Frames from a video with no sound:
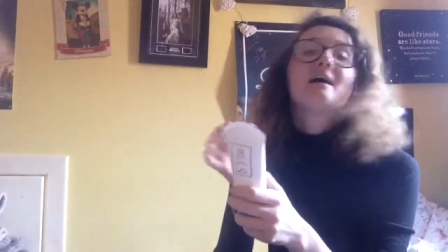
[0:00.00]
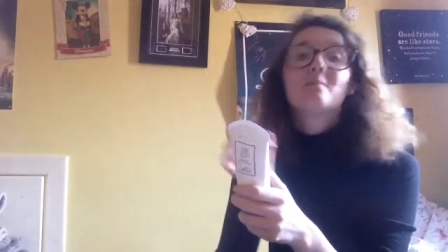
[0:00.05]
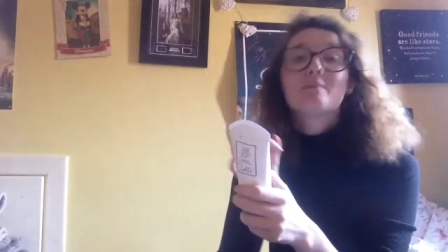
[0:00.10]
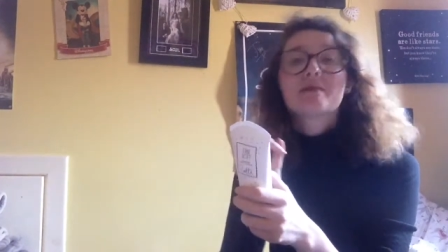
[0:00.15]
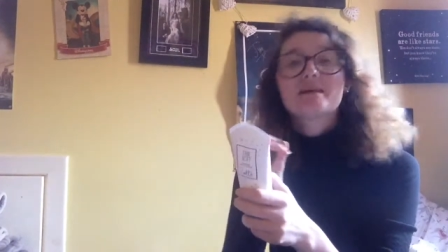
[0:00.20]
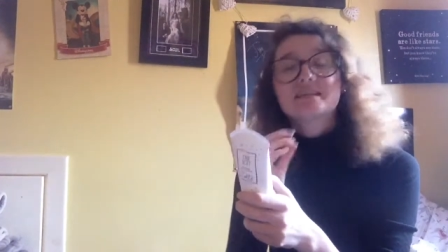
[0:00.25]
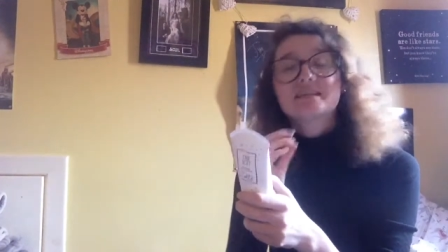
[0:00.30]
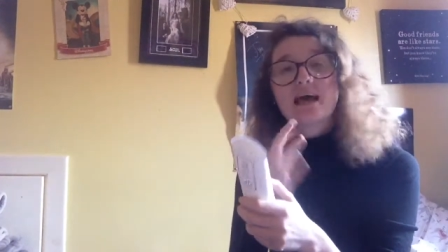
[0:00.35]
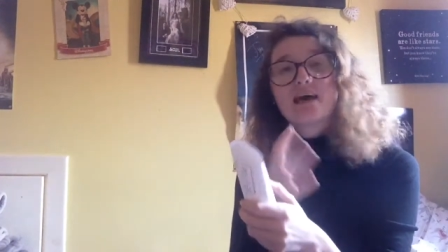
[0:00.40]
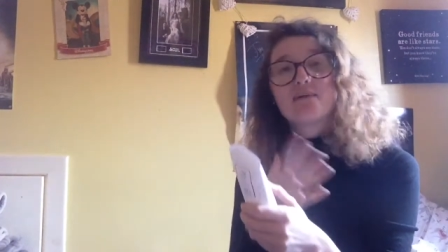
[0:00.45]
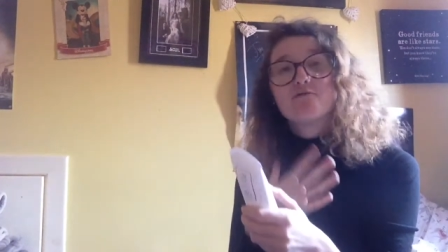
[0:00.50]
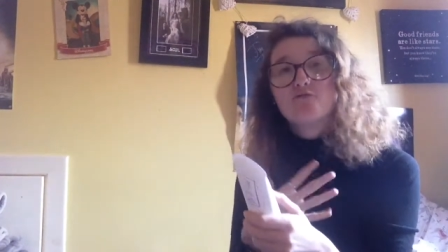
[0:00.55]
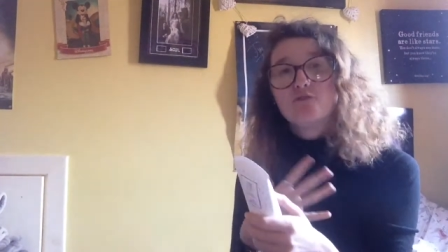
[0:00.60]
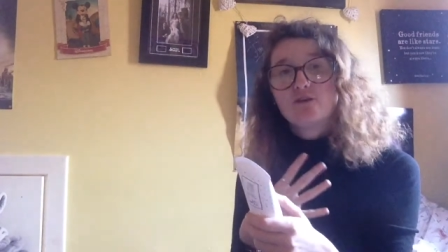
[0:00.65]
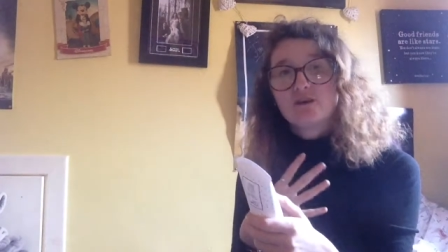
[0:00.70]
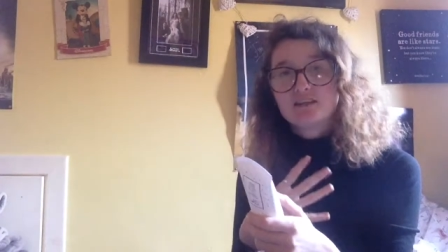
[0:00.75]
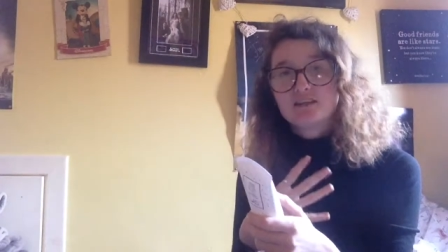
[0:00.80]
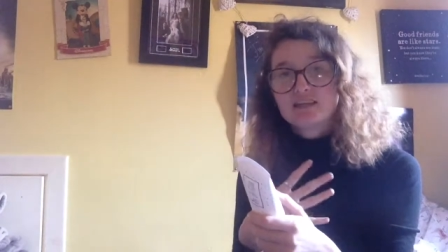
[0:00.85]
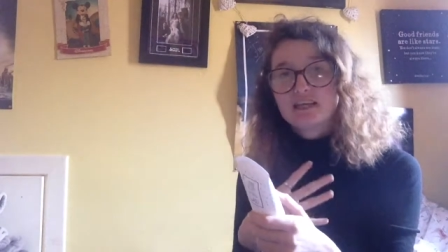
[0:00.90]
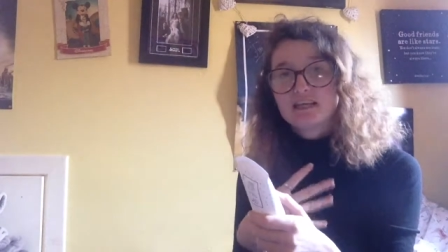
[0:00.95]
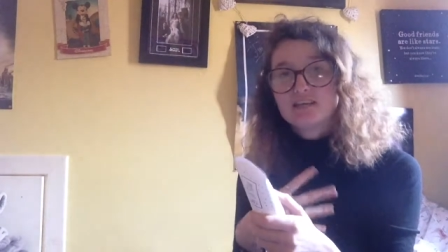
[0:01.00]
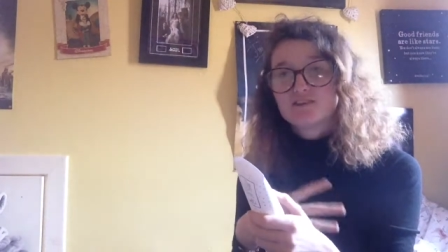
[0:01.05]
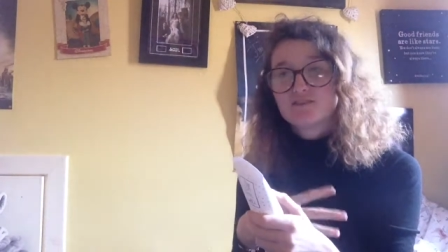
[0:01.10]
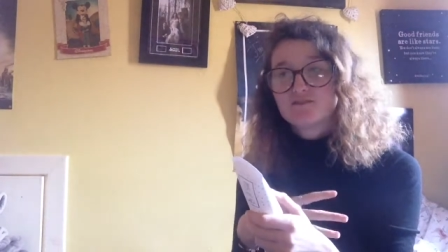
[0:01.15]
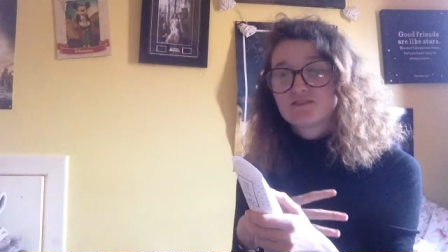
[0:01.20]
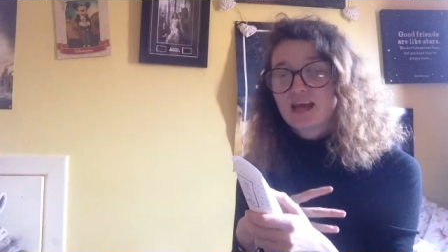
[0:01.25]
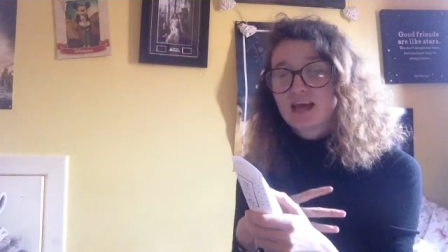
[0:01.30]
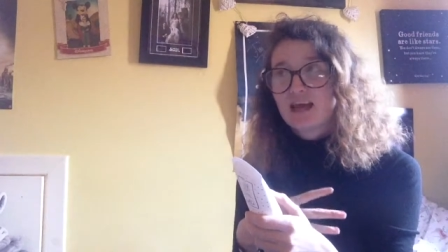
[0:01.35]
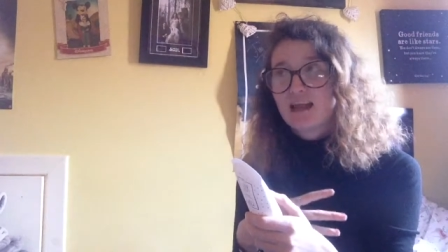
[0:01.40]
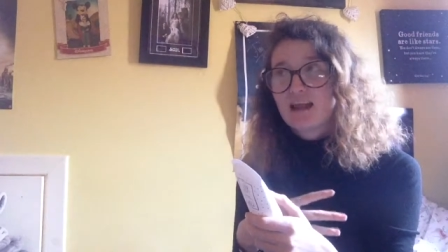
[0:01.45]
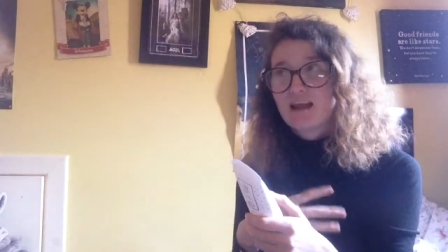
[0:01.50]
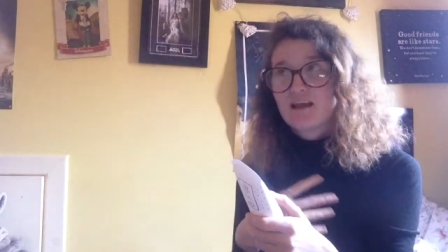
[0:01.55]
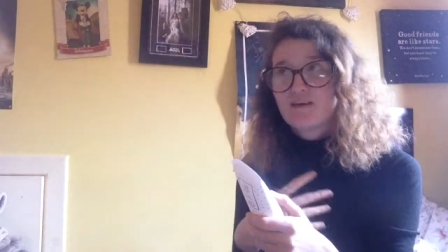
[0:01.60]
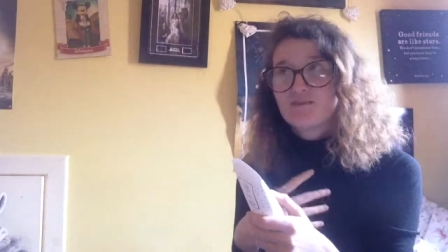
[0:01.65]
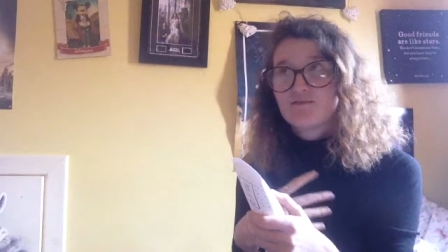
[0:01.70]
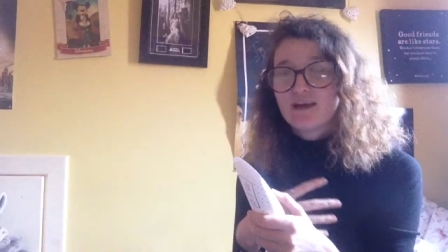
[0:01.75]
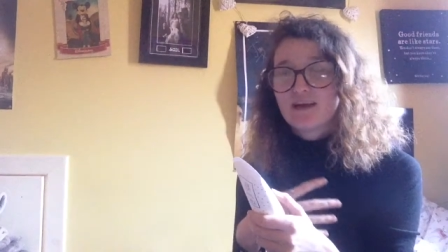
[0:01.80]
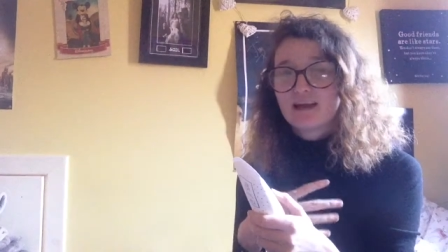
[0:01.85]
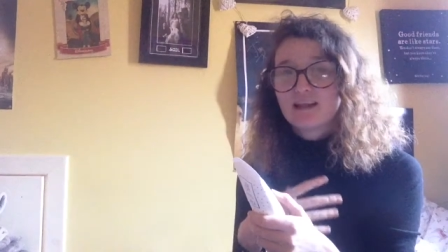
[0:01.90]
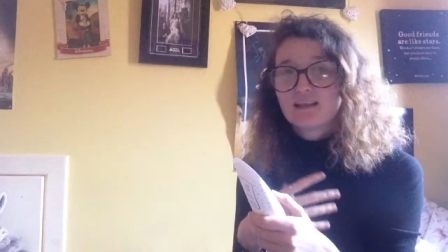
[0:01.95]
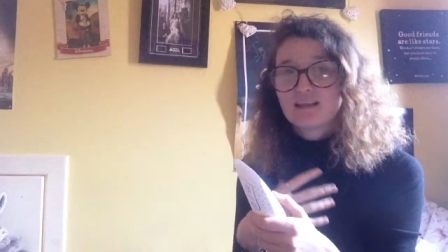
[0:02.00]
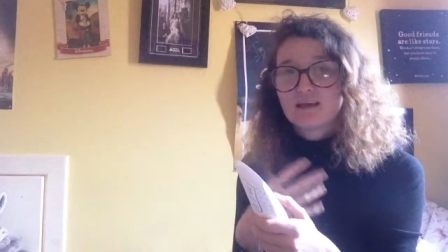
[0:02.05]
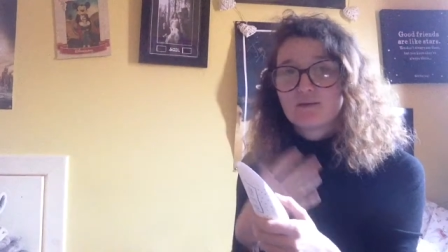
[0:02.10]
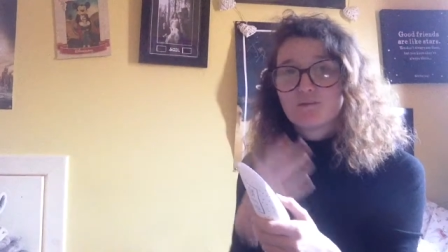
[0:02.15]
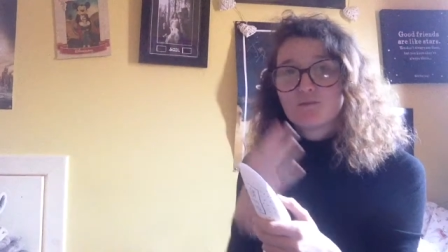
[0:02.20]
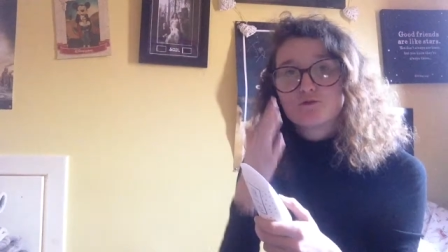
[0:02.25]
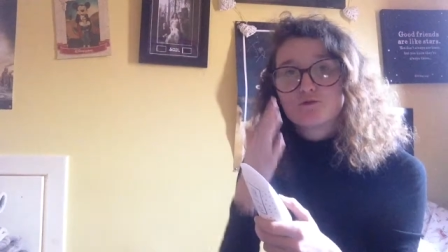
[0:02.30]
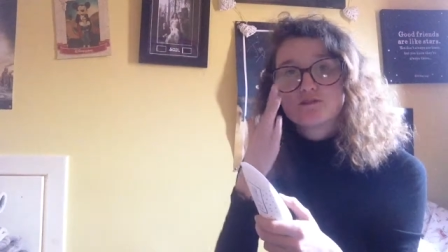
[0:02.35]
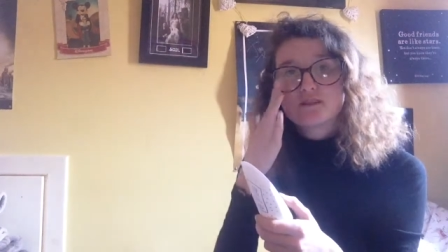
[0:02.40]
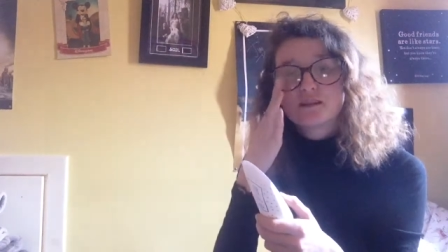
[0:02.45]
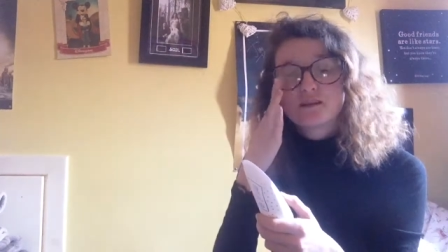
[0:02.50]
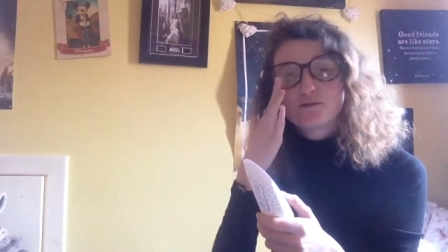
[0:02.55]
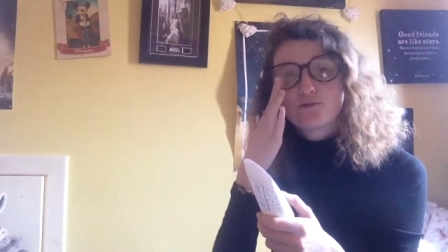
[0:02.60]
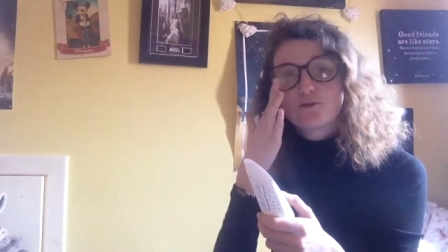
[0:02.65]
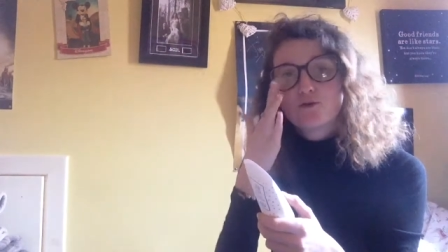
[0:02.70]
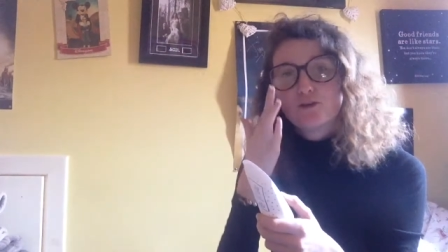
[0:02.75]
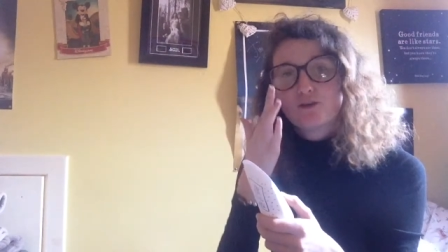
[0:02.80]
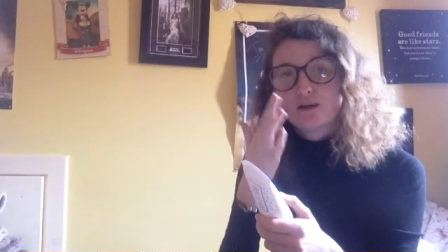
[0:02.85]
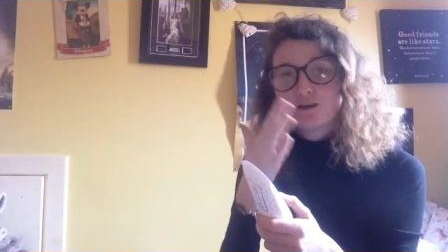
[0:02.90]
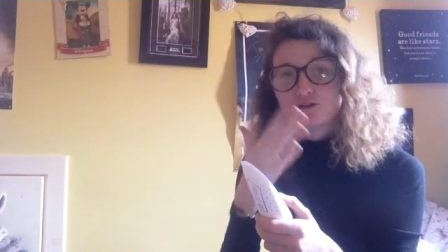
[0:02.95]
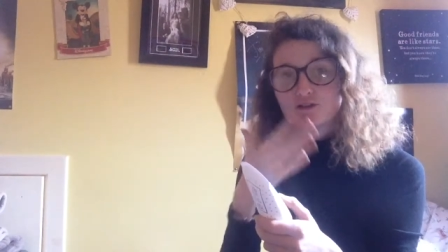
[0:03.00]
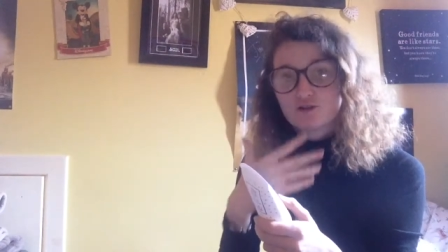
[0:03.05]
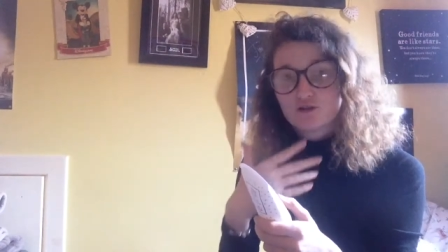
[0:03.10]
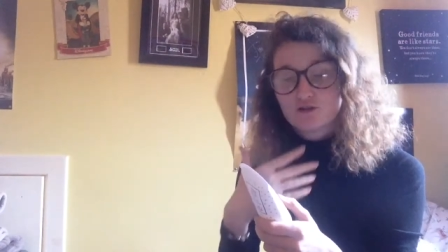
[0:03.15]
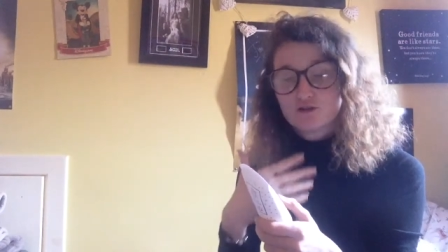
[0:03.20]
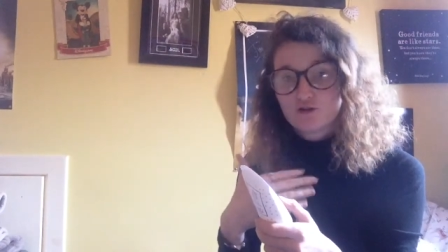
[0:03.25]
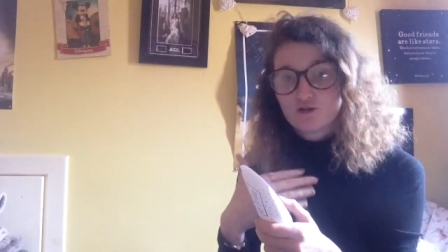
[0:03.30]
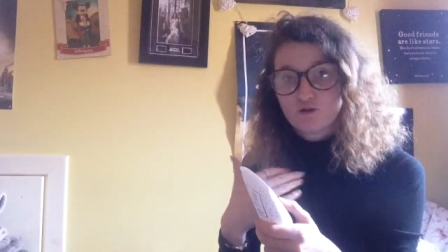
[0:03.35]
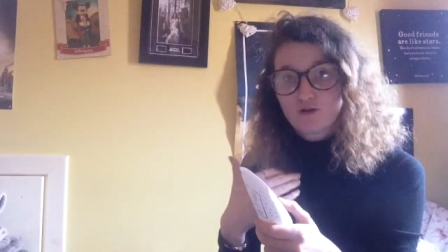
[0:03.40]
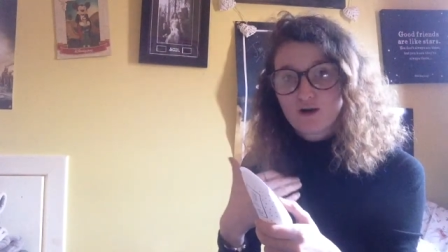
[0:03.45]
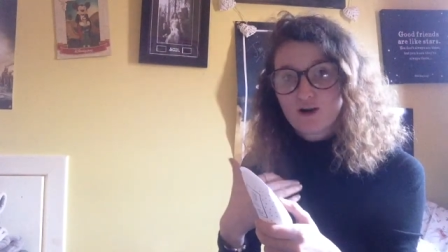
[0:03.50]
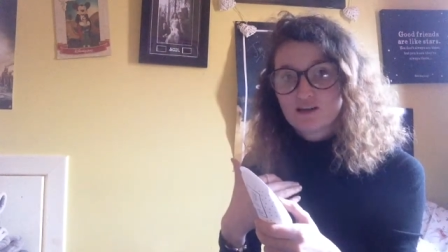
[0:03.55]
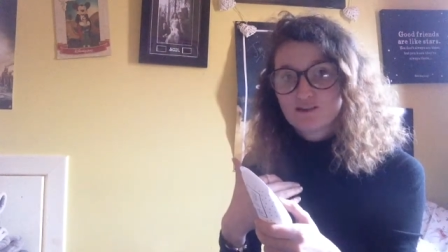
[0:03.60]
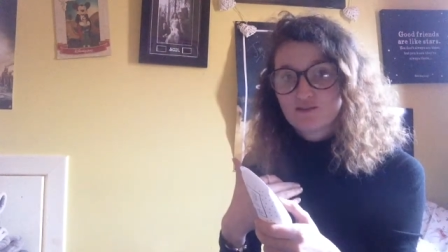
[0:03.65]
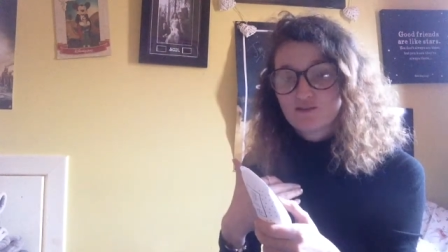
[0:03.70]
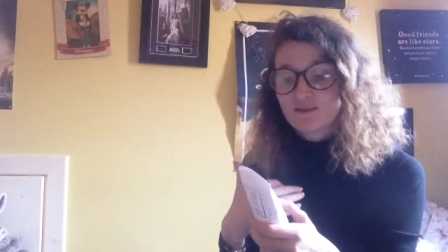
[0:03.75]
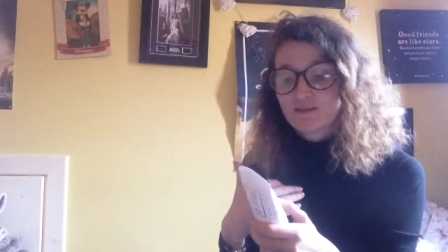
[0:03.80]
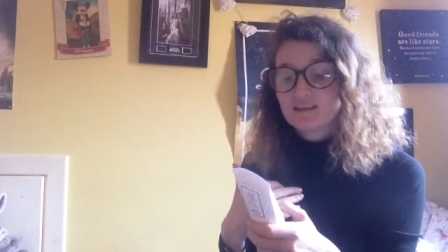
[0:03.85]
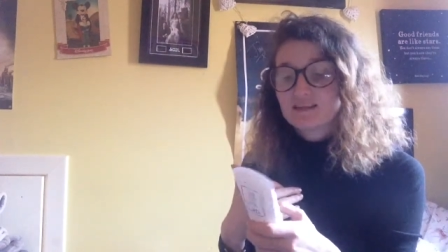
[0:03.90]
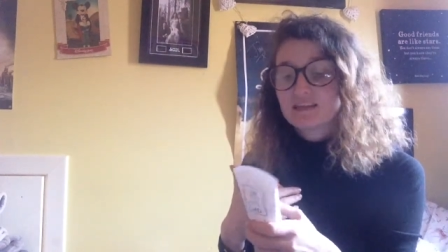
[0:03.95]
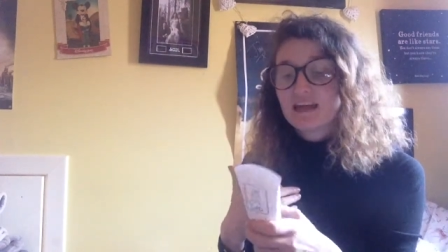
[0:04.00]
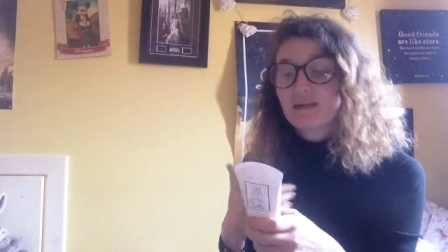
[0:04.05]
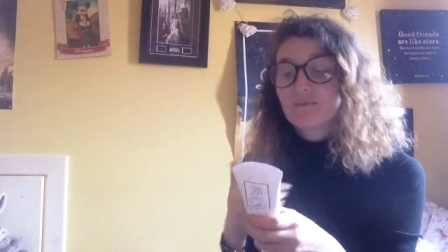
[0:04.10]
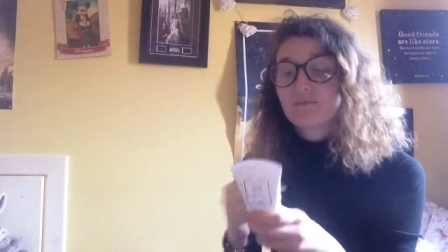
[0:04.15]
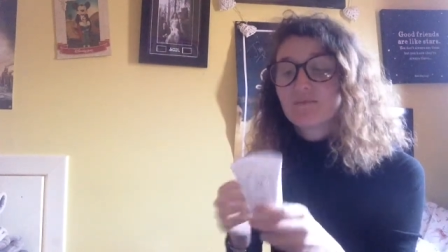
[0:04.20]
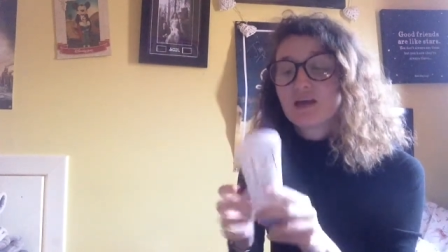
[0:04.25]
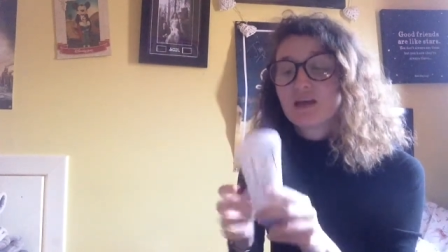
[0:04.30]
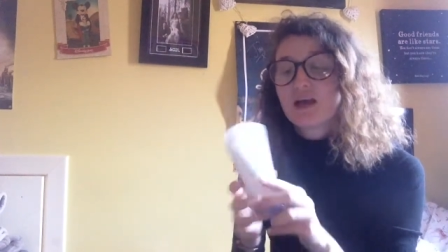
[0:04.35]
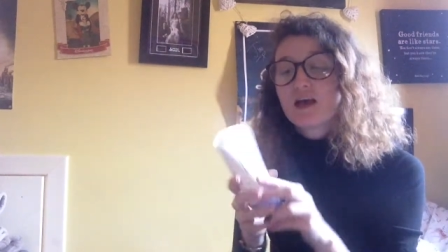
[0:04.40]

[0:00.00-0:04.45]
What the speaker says: because I have really sensitive skin and I find that most exfoliators are just too harsh for my skin.